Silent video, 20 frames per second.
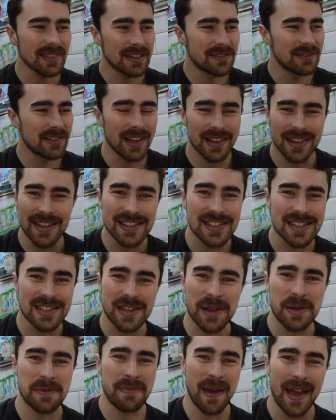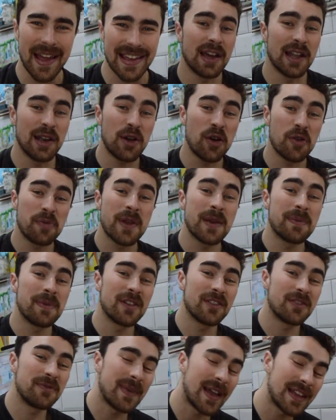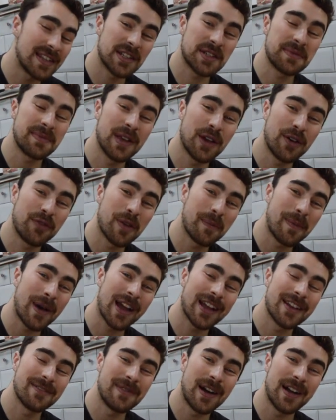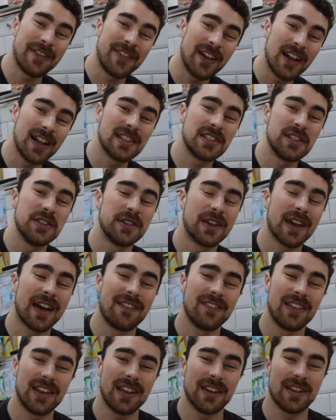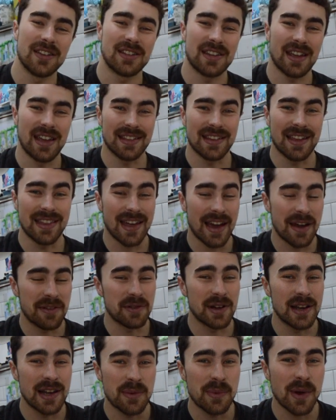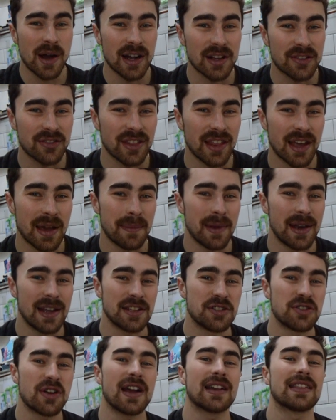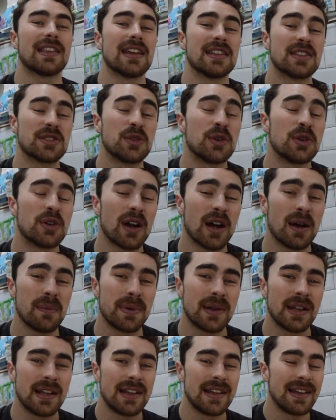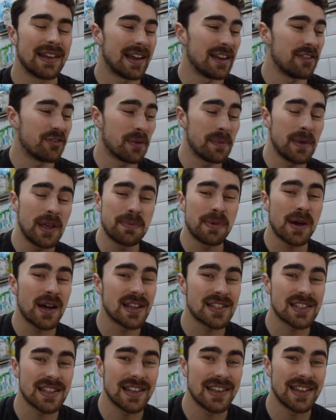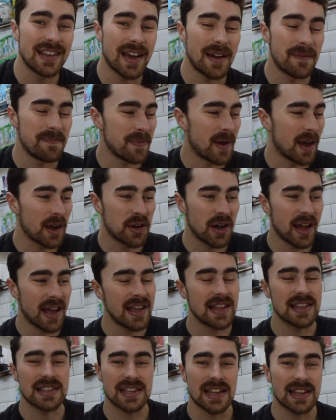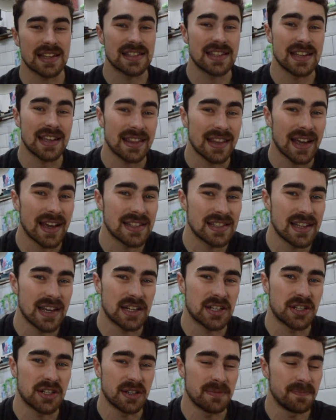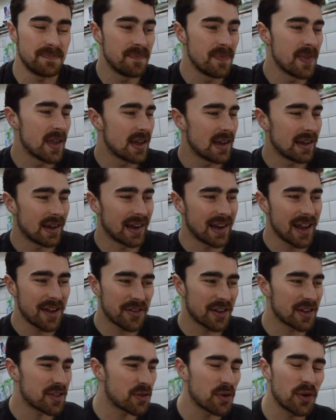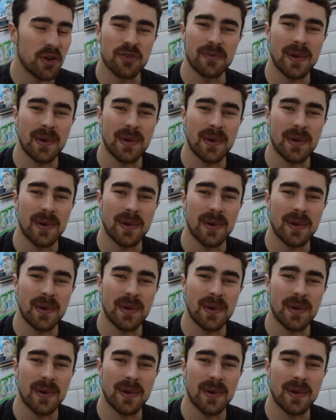Wow, these are so big. A lot of people have messaged me off the back of my first UCAT video saying that that really worked for them and it dragged their score up. And for me personally, yeah, I got 860 in that section. I never thought of